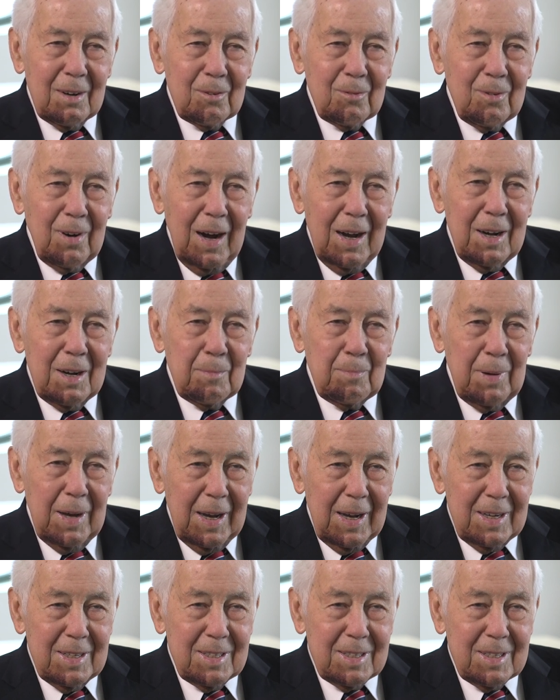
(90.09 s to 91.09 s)
quite a
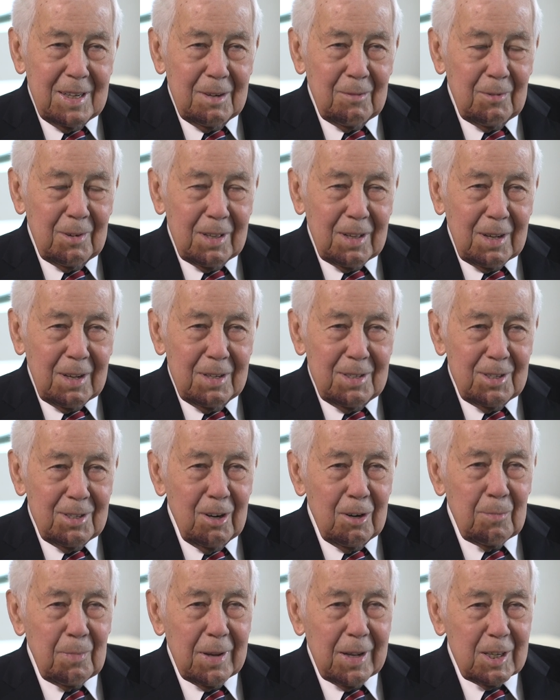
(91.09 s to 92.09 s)
pace and with
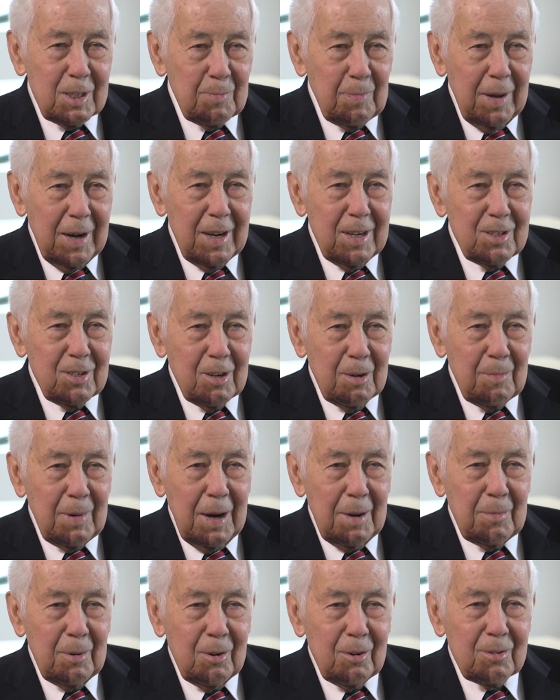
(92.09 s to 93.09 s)
considerable expenditure
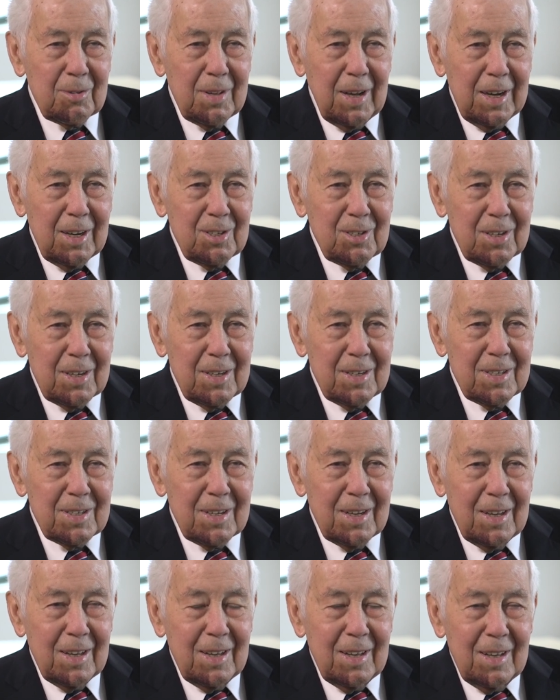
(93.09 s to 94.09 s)
by both
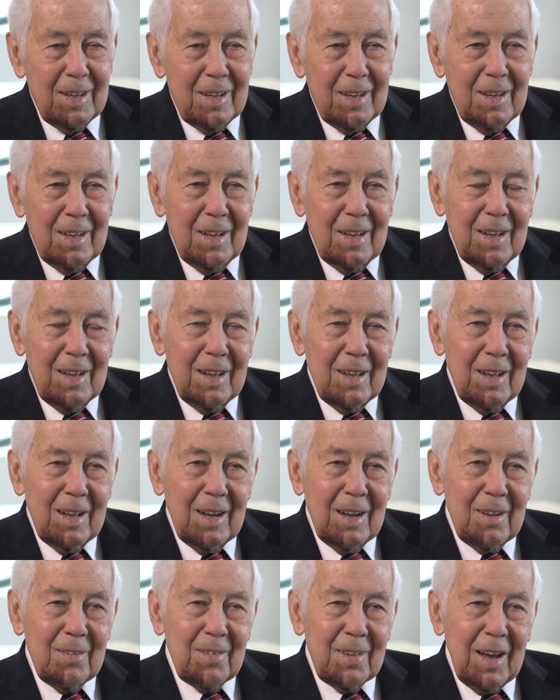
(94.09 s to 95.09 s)
nations.
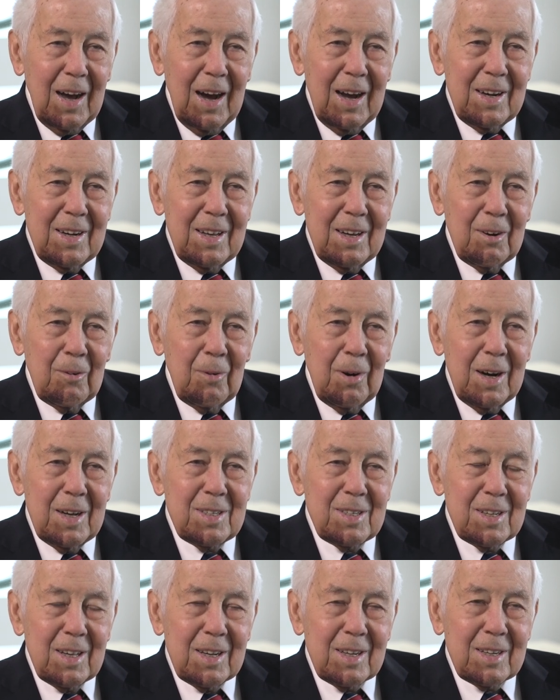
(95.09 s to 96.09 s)
The idea
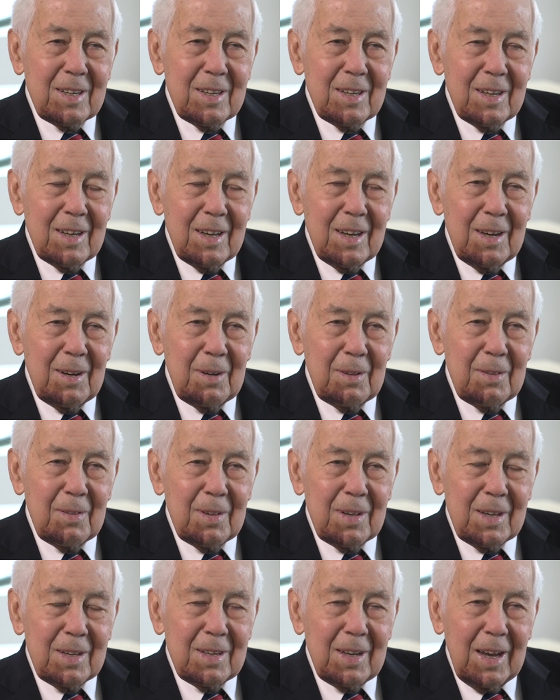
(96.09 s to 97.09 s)
was that
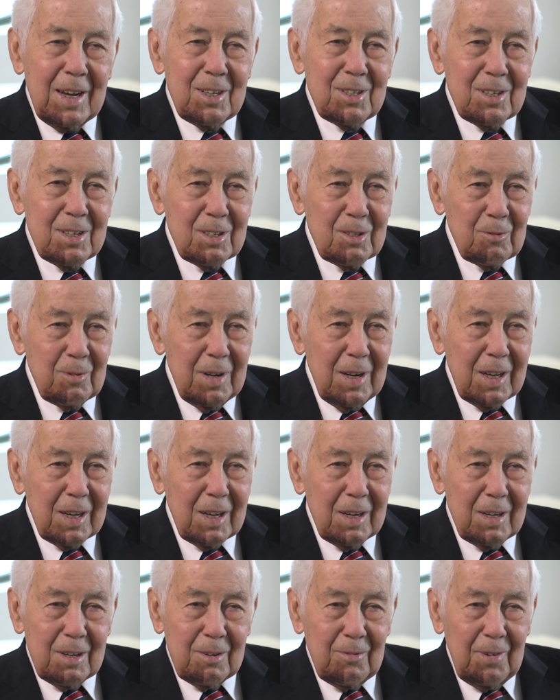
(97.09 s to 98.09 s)
the nations really
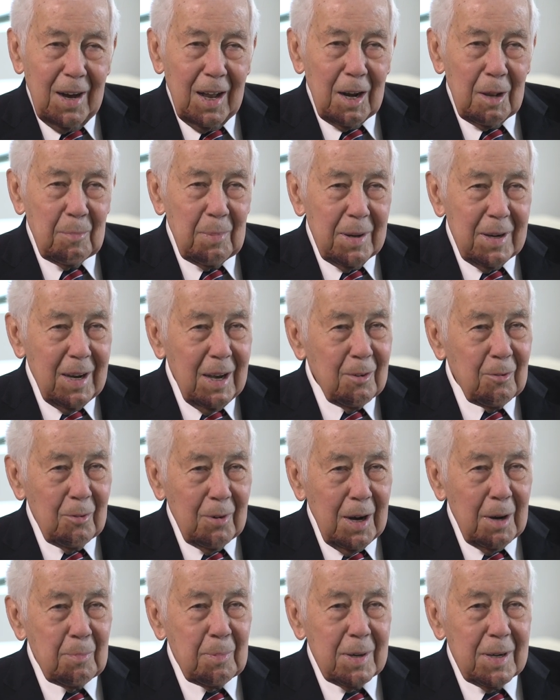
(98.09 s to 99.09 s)
could develop enough
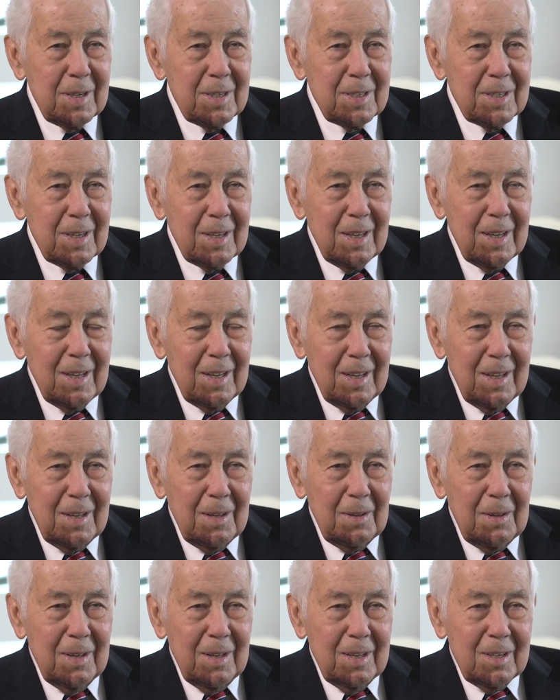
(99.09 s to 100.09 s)
weapons
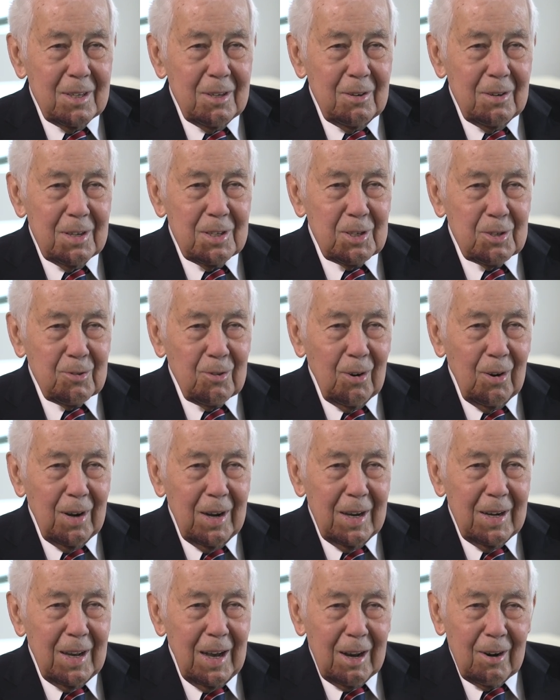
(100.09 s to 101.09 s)
to
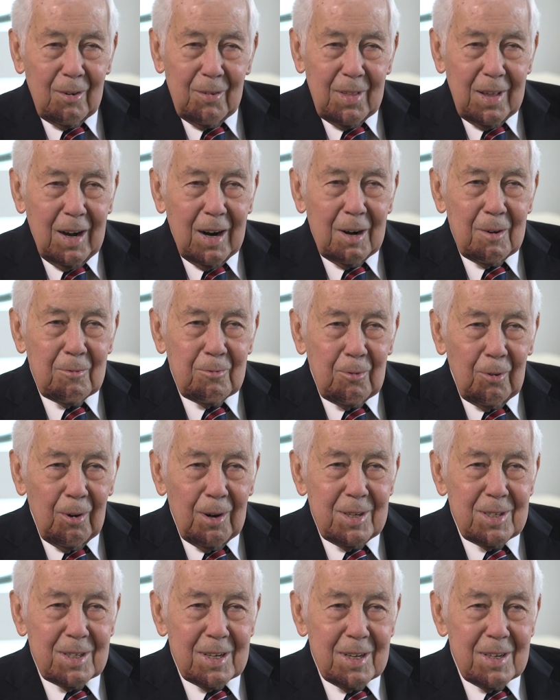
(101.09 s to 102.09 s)
destroy not only the armed
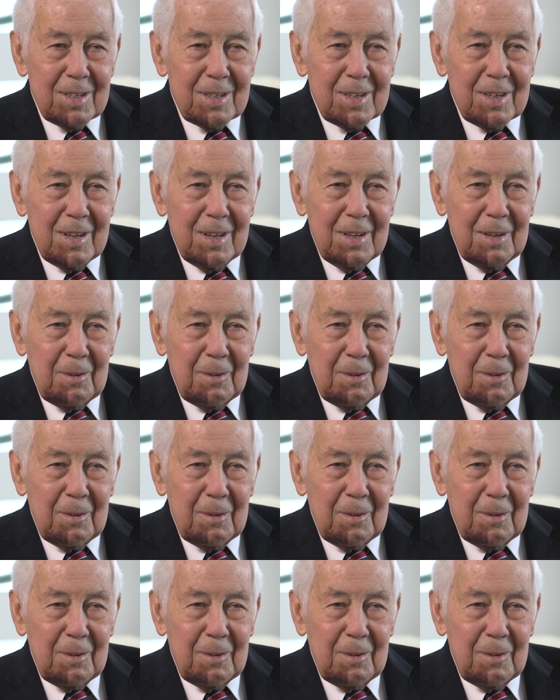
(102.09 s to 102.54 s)
forces